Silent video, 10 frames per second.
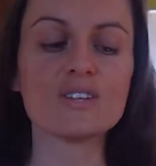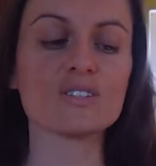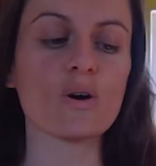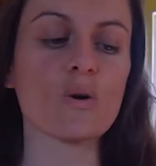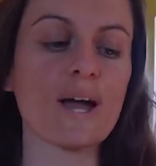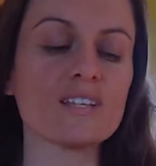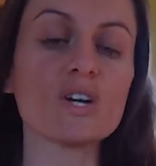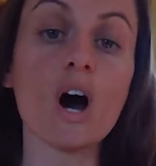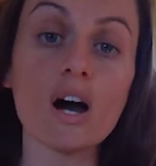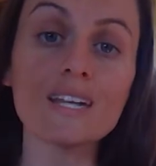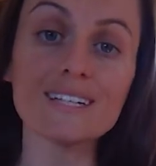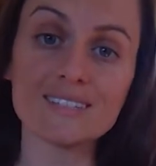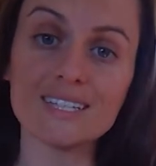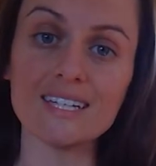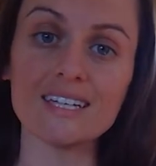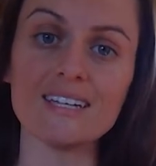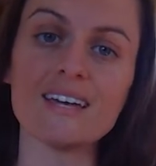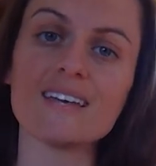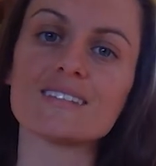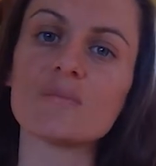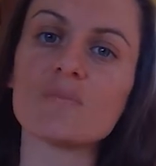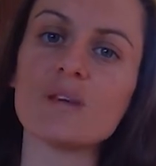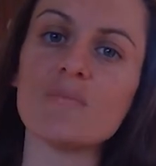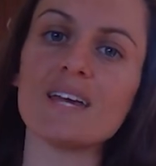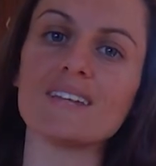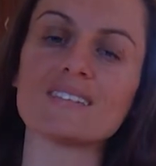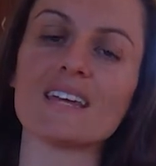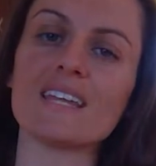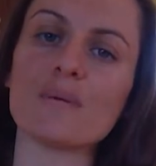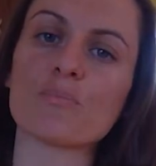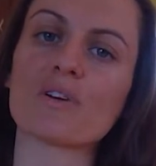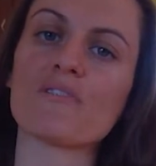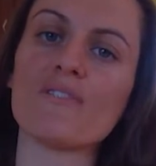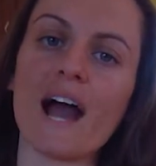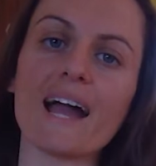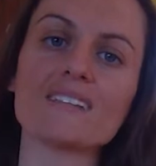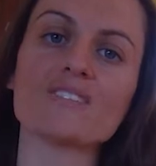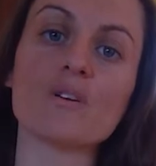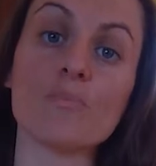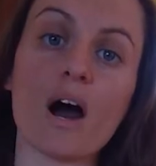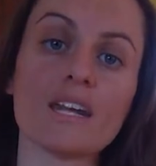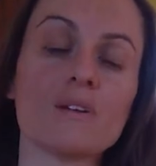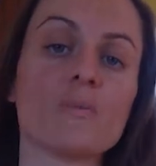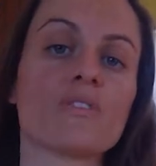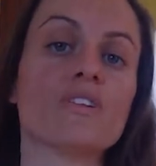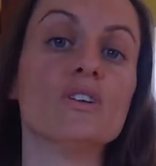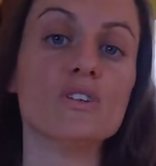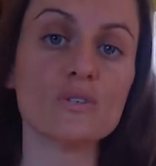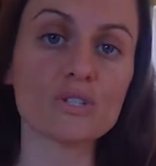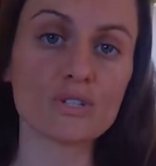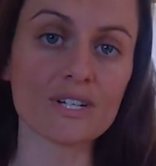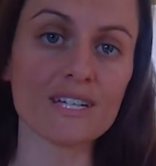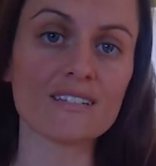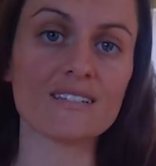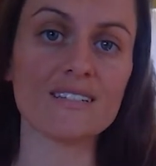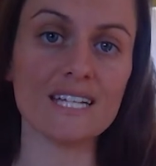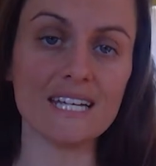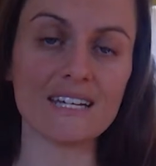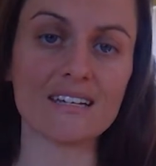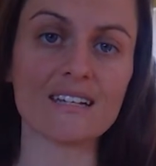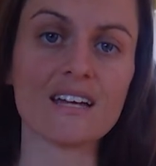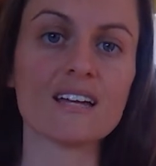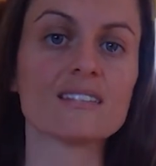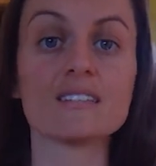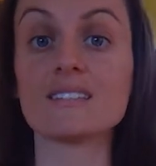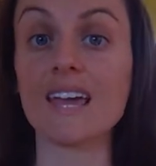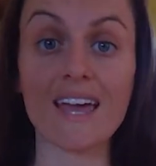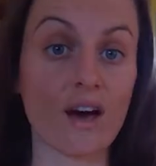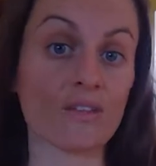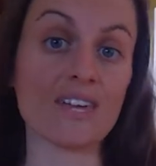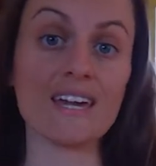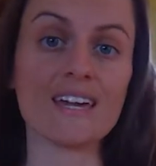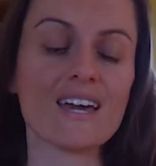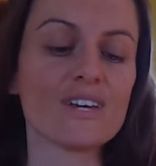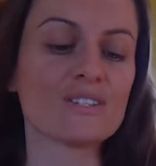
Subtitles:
So a tonic tea simply means that it provides the body with the nutrients needed to stay healthy.